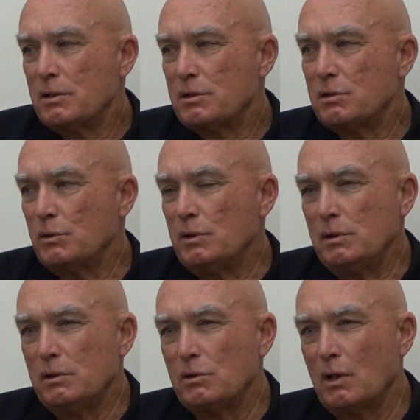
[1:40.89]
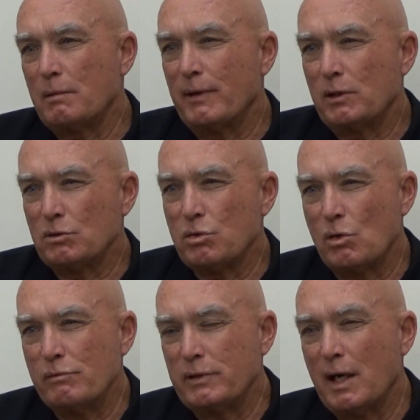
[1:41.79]
So you, you talk about
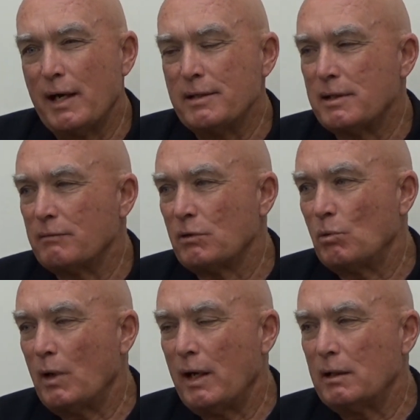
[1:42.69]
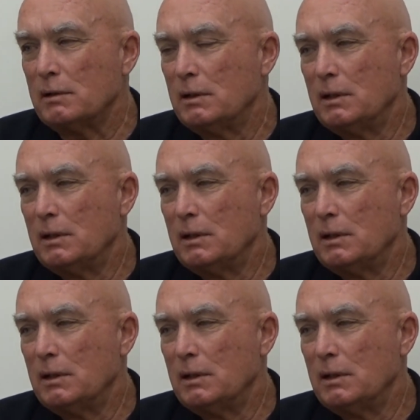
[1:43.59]
control of guys. After a while,